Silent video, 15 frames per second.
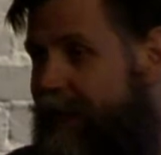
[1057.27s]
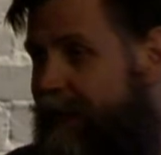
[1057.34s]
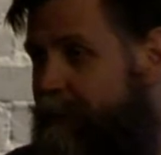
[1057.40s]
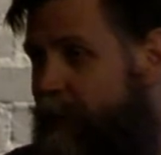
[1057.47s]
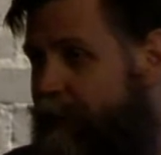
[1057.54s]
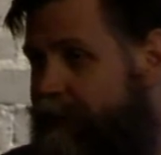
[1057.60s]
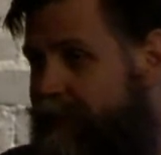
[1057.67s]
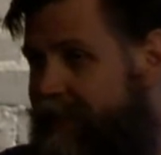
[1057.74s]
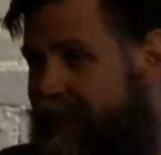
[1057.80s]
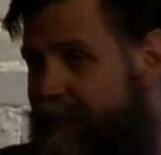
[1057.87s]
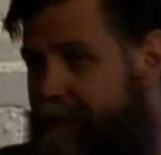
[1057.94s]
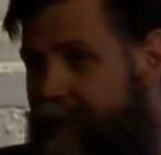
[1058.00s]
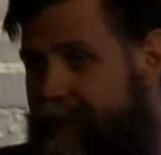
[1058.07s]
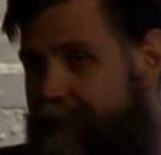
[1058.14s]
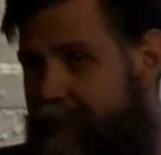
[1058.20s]
eyeballs
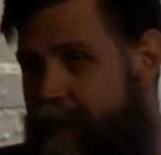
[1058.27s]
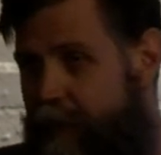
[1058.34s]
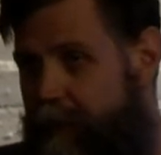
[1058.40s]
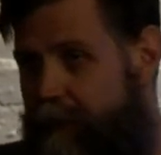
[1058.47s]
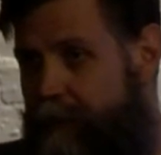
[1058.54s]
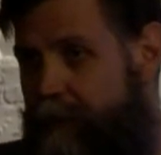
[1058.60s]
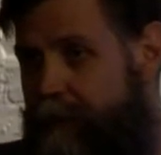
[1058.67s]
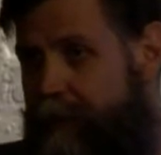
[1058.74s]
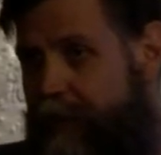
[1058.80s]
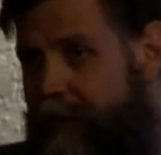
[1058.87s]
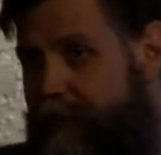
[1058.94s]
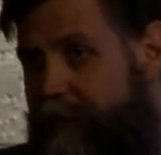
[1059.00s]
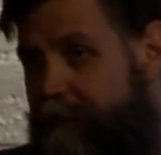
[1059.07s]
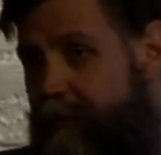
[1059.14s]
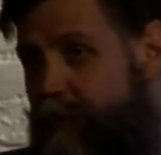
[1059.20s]
deep in code
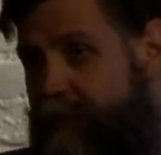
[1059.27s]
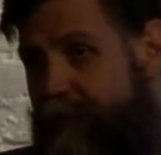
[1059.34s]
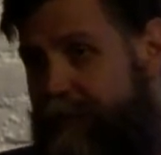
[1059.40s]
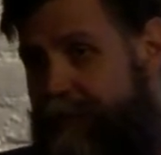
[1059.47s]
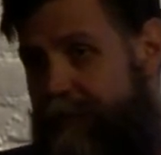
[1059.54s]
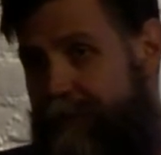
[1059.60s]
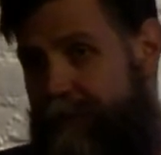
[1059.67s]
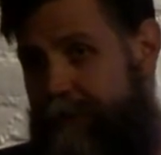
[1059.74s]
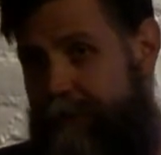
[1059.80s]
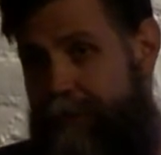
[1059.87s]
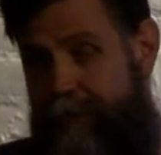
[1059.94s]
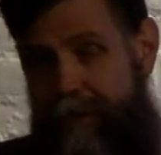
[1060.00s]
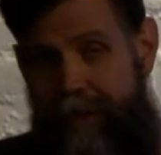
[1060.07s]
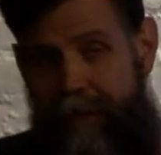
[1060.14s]
in a version 2,